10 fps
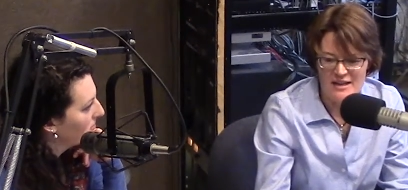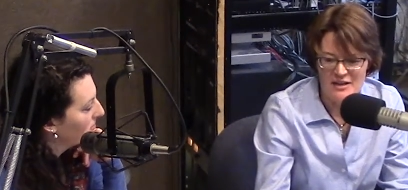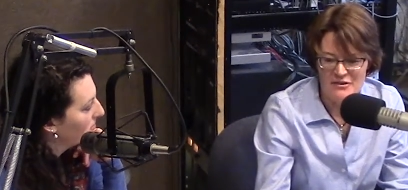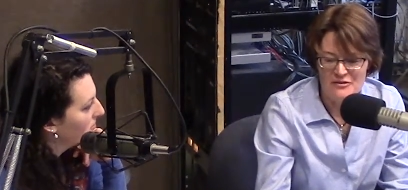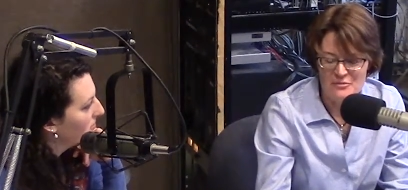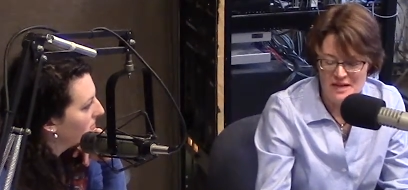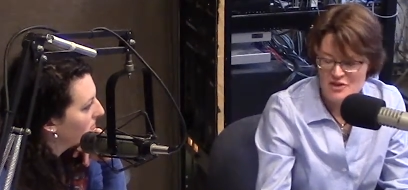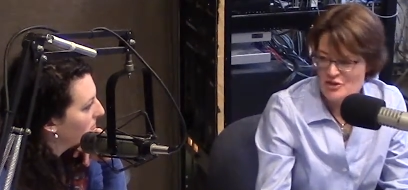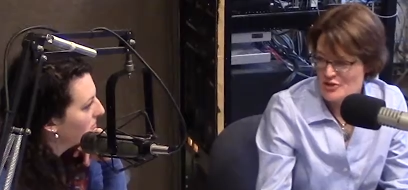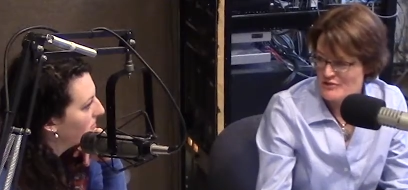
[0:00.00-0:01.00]
Speaker 1: of a
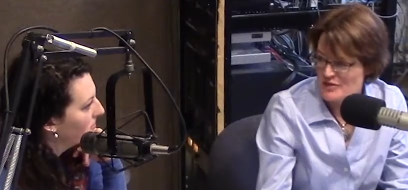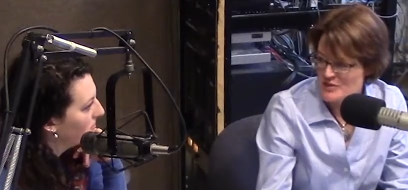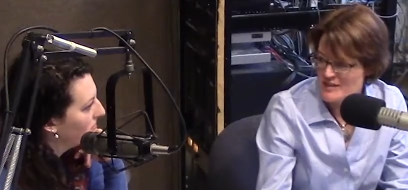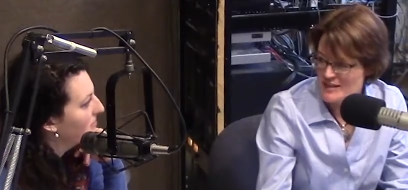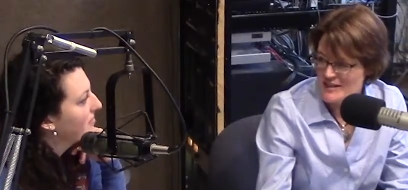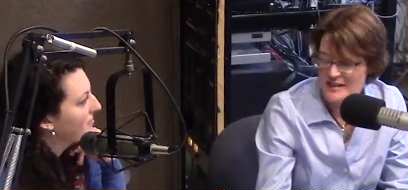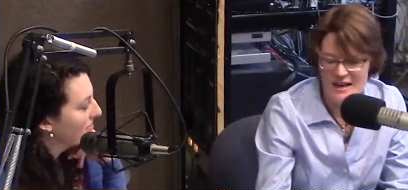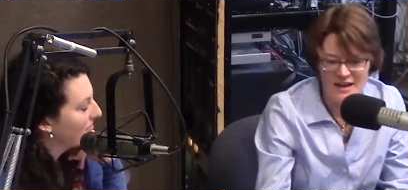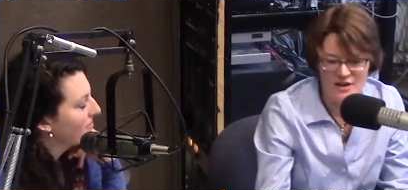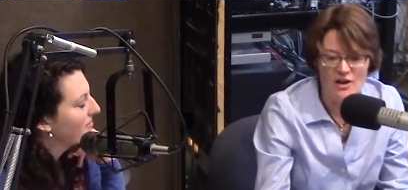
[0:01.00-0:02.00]
major university
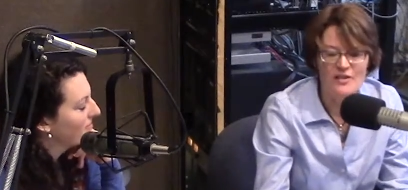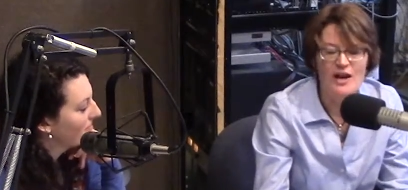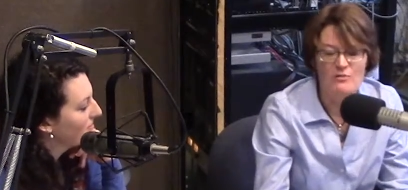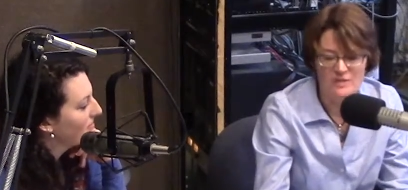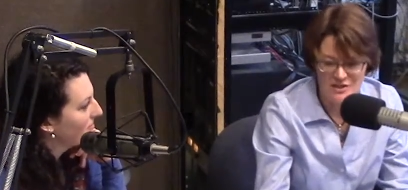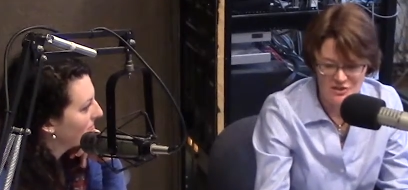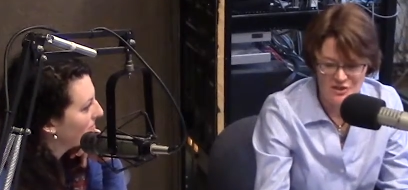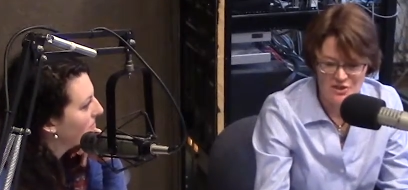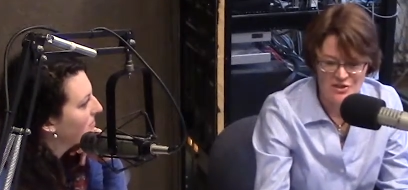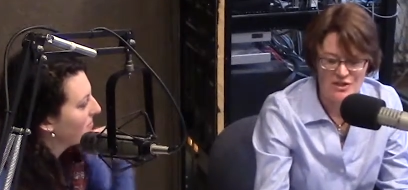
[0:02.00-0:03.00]
mm-hmm. and all that
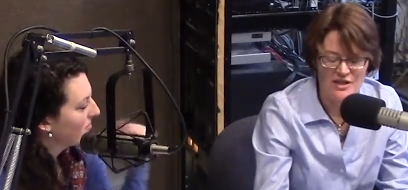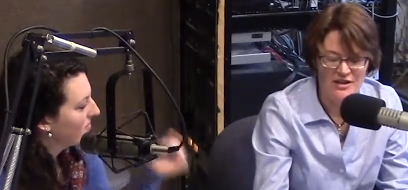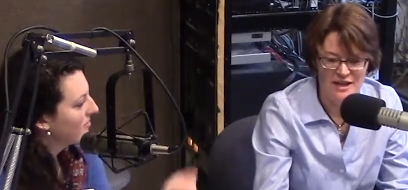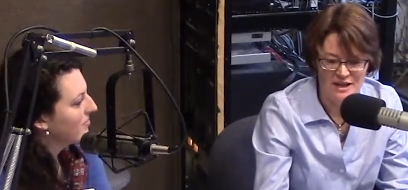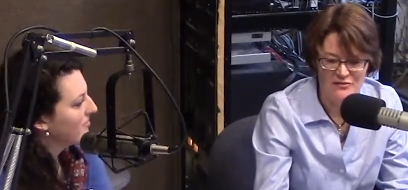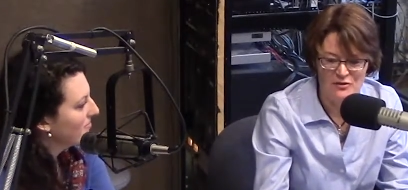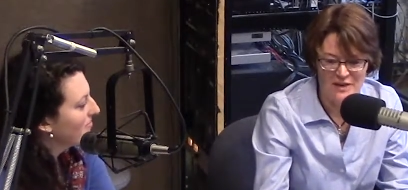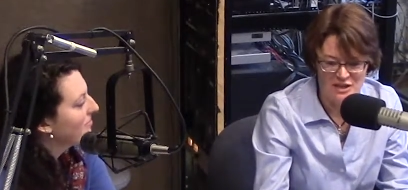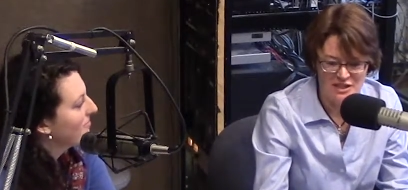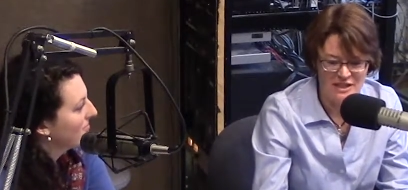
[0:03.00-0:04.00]
research and all that mm-hmm.
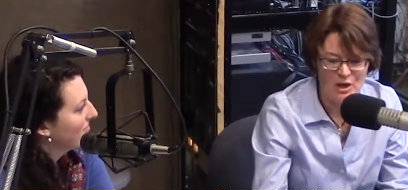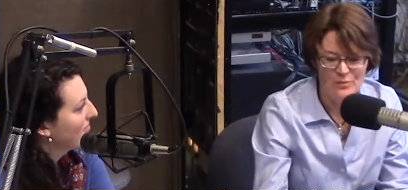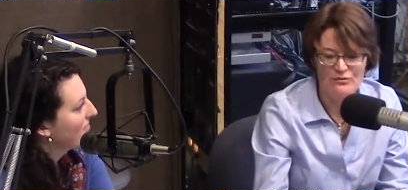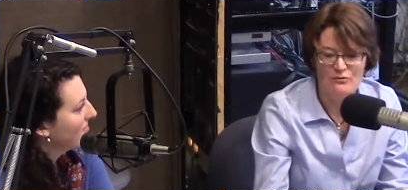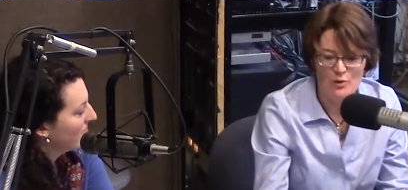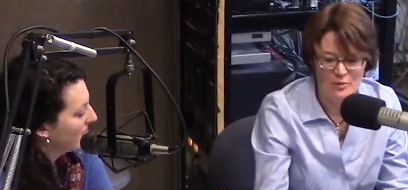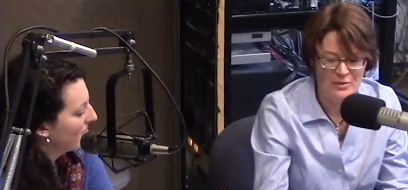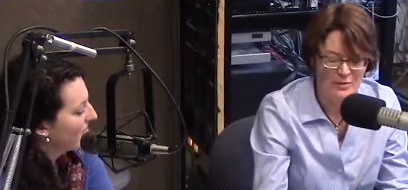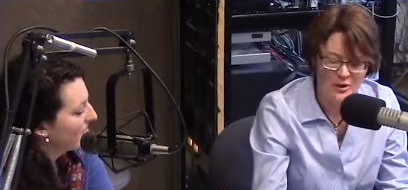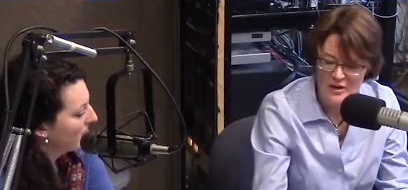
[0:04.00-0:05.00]
information to help
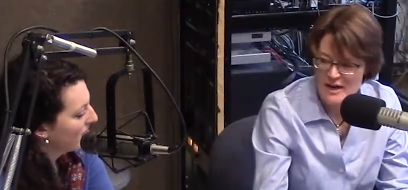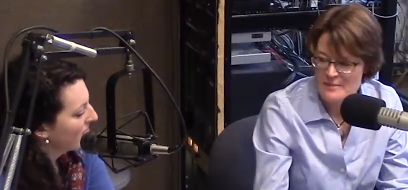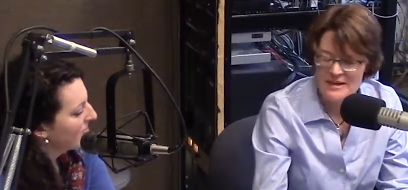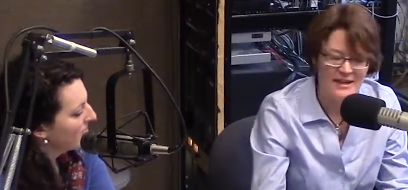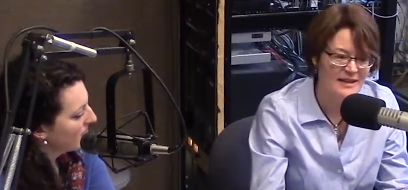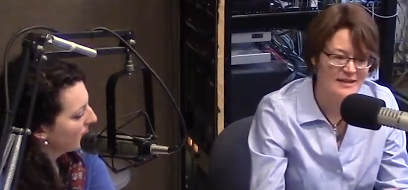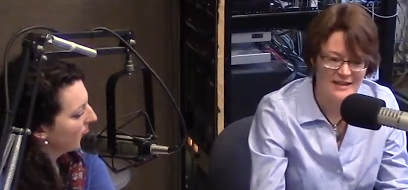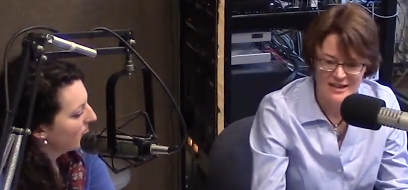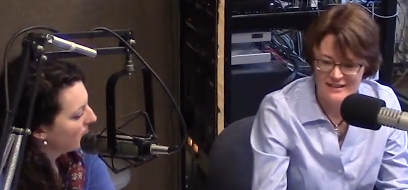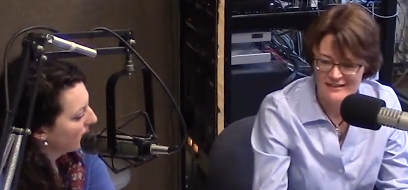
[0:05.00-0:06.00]
inform the
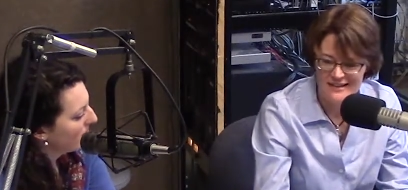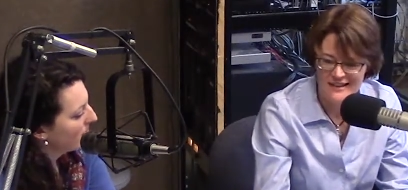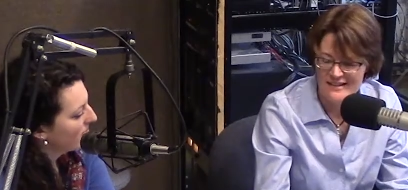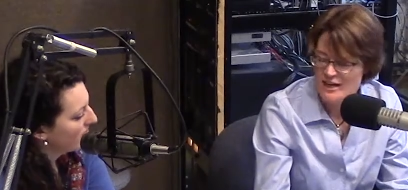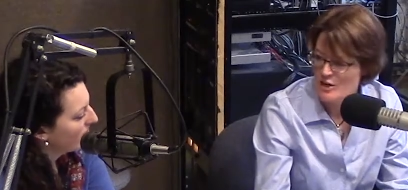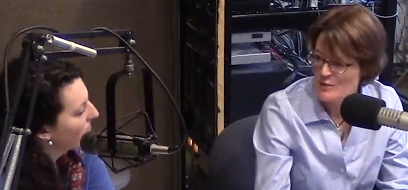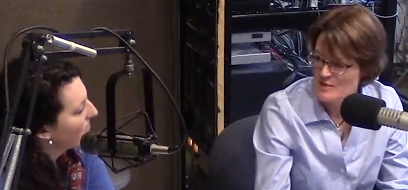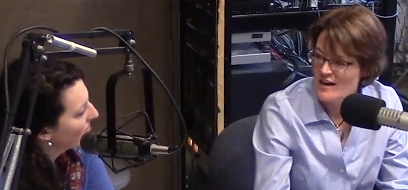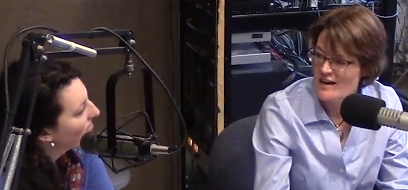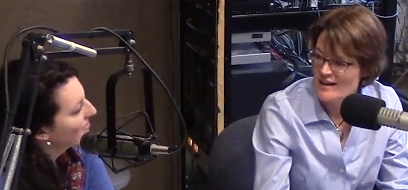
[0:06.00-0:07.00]
programming that that that
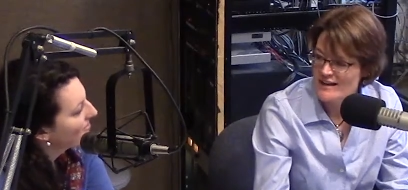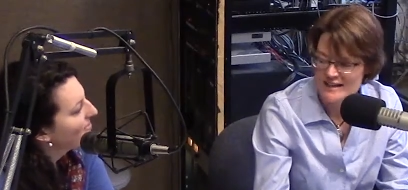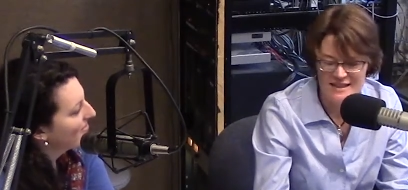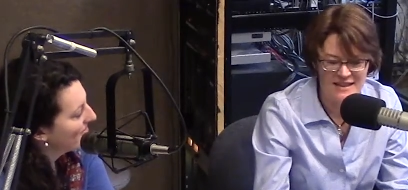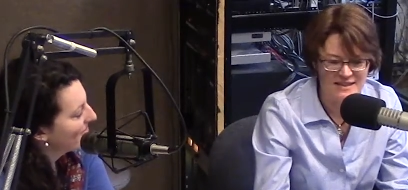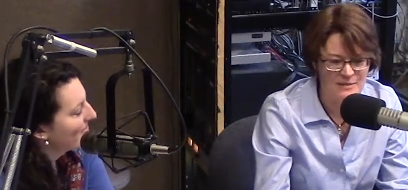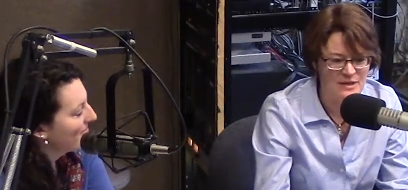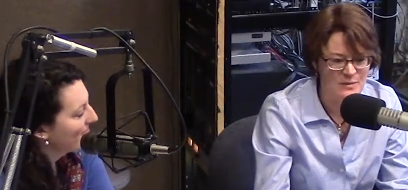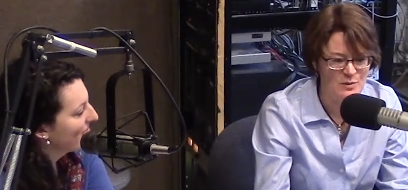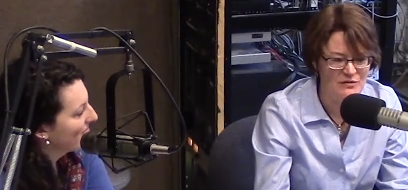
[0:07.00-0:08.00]
goes on. And mm-hmm. I think mm-hmm.
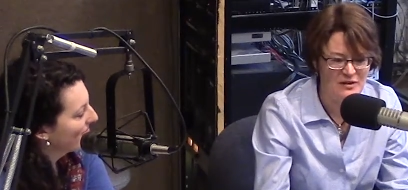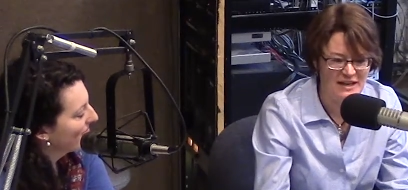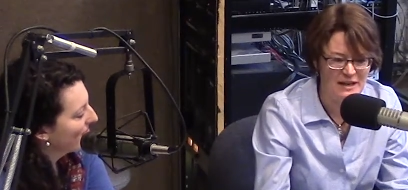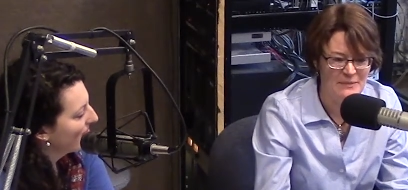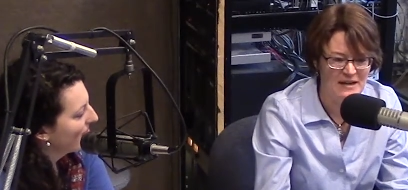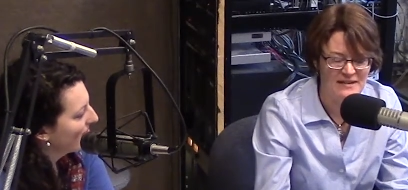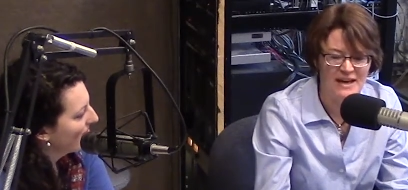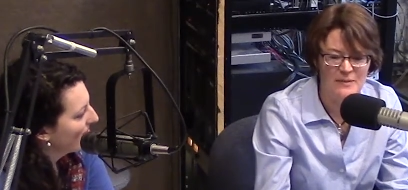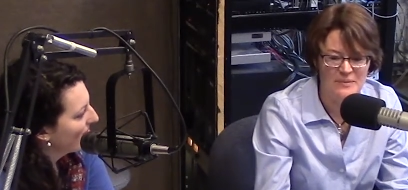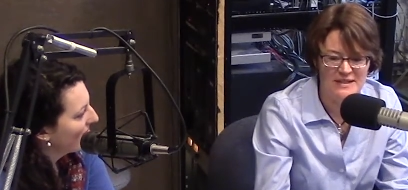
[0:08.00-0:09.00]
sometimes we forget
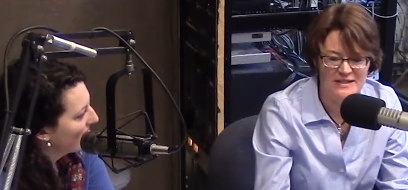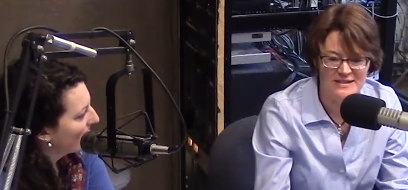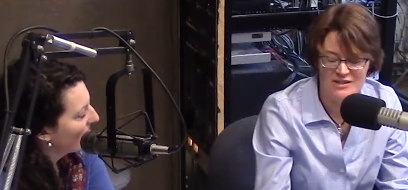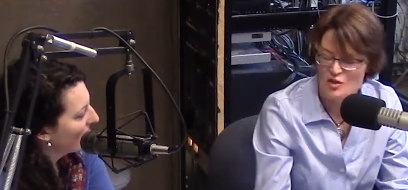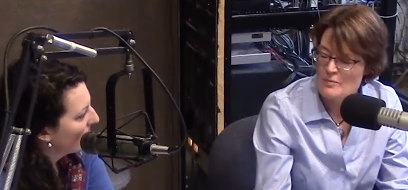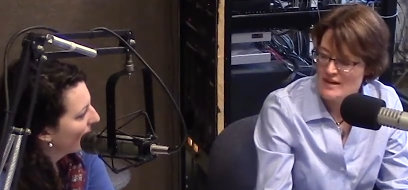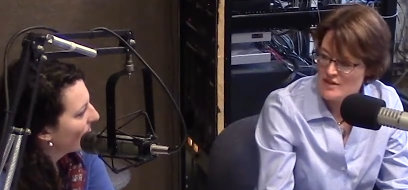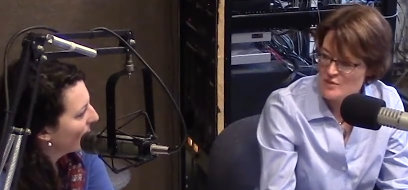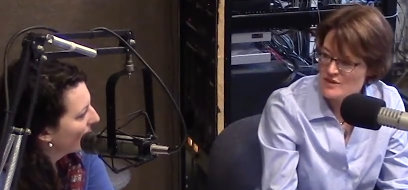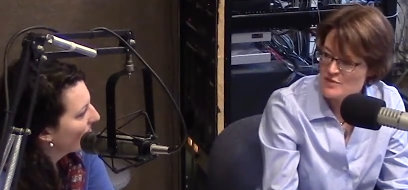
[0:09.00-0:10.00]
about that, but it's a
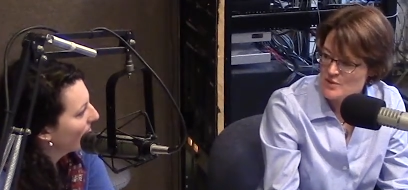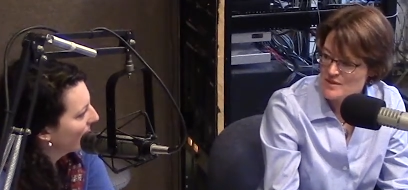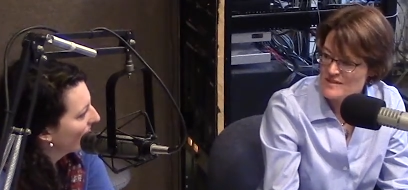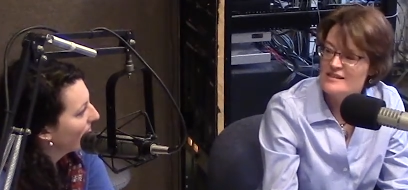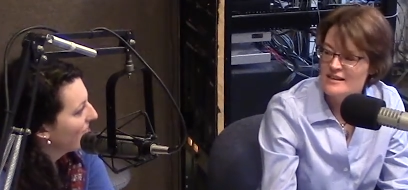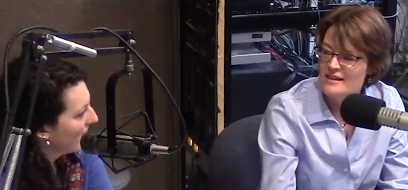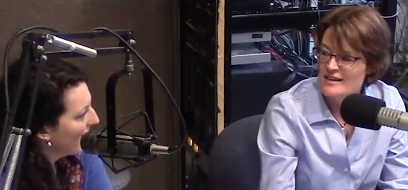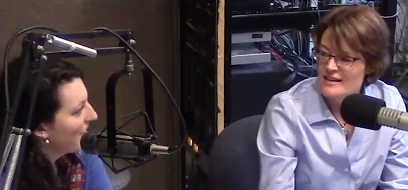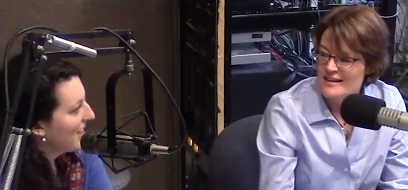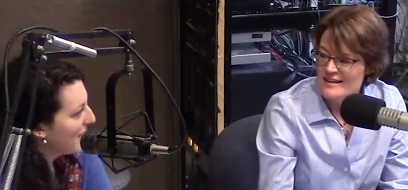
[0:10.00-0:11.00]
tremendous resource.
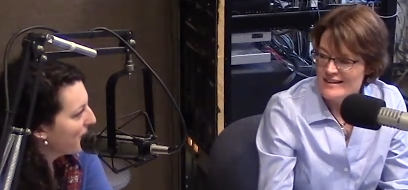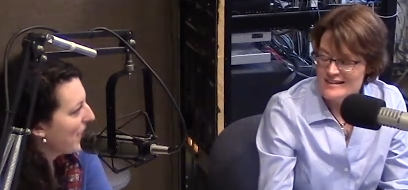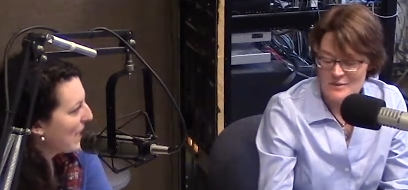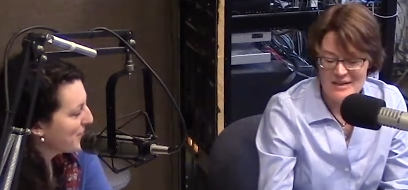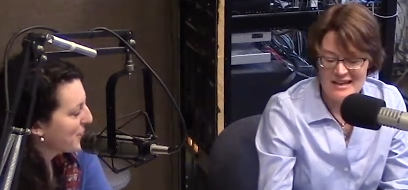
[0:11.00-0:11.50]
Speaker 2: Yep. So absolutely.